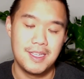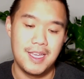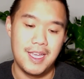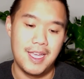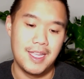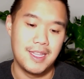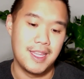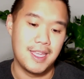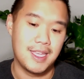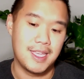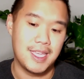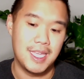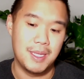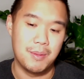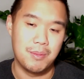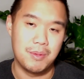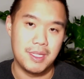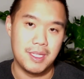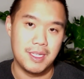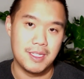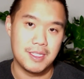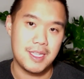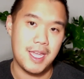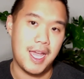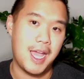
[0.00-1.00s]
And they keep
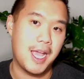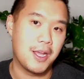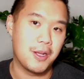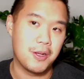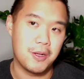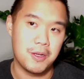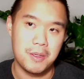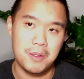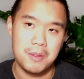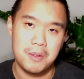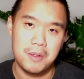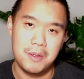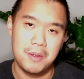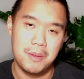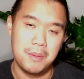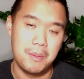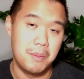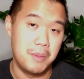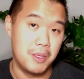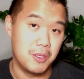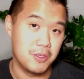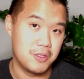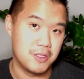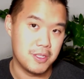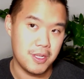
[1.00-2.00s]
the entire
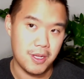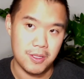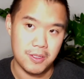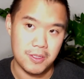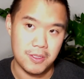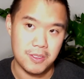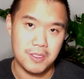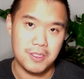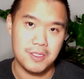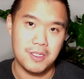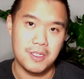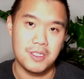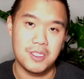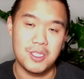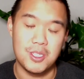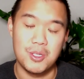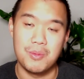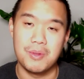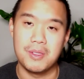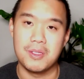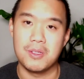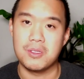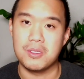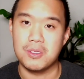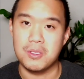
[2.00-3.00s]
$1 million,
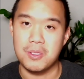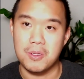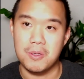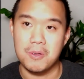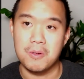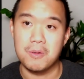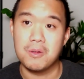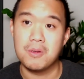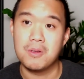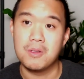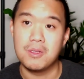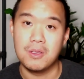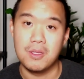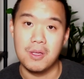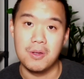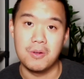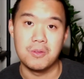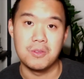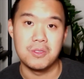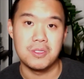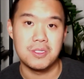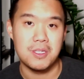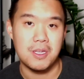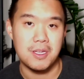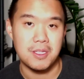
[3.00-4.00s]
assuming there's no
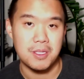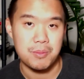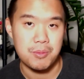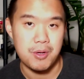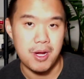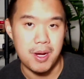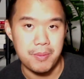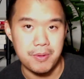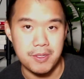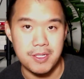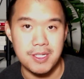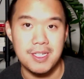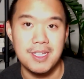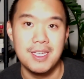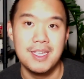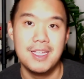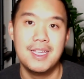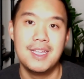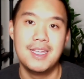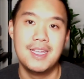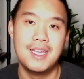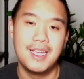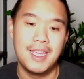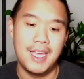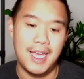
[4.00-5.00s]
loans on the property.
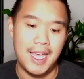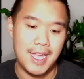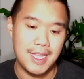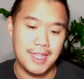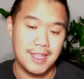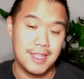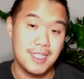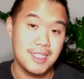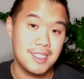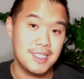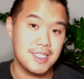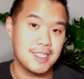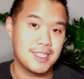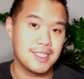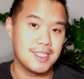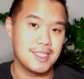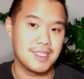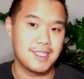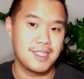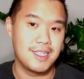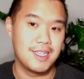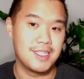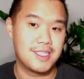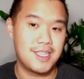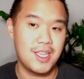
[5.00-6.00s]
And this is
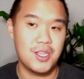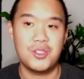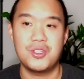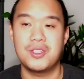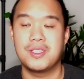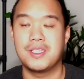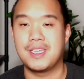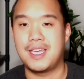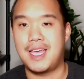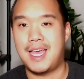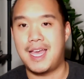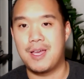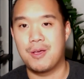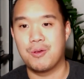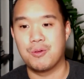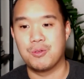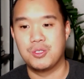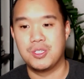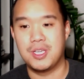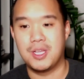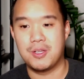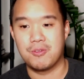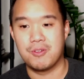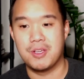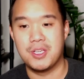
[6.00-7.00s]
essentially how
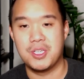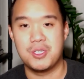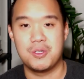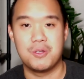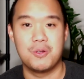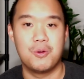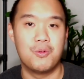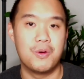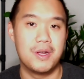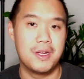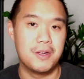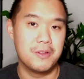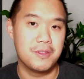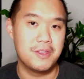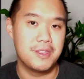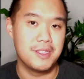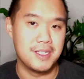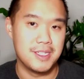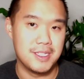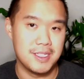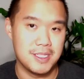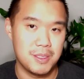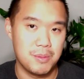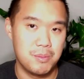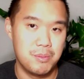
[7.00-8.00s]
generational wealth
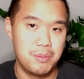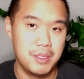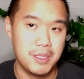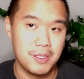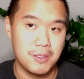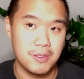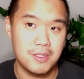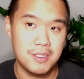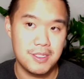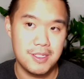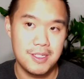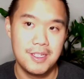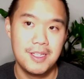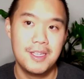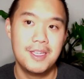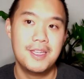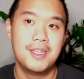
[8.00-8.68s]
is built.